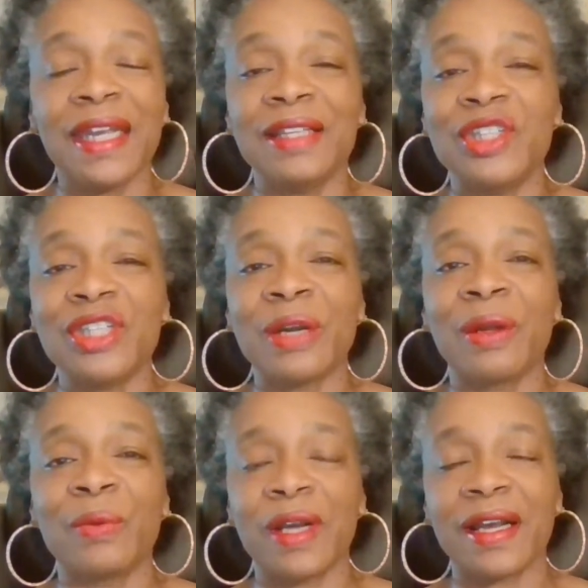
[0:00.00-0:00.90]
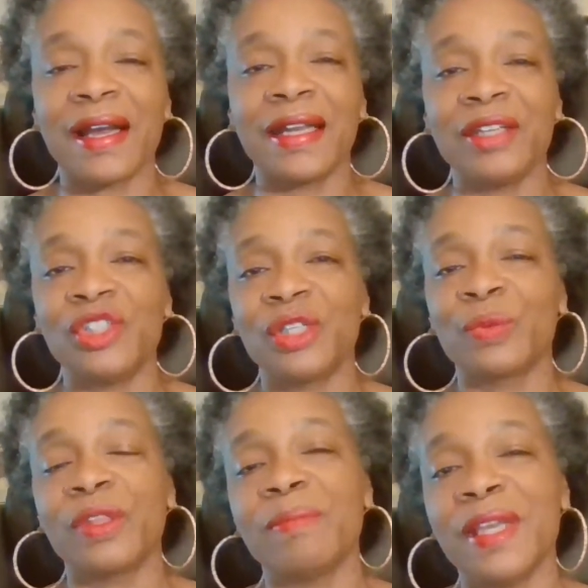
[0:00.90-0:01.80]
in sharing what God has
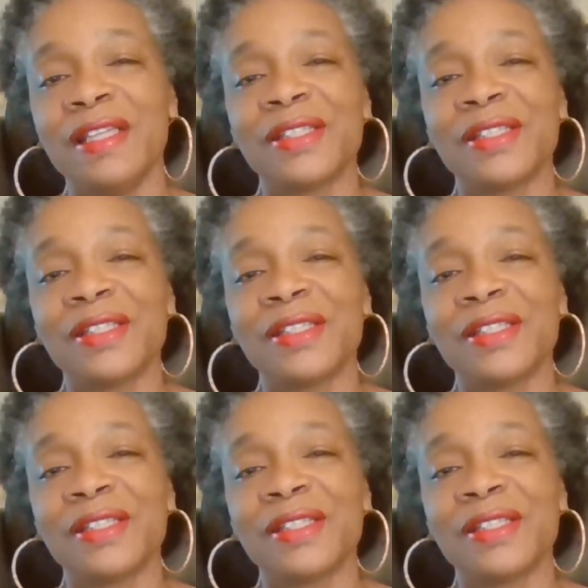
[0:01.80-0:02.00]
shared with me.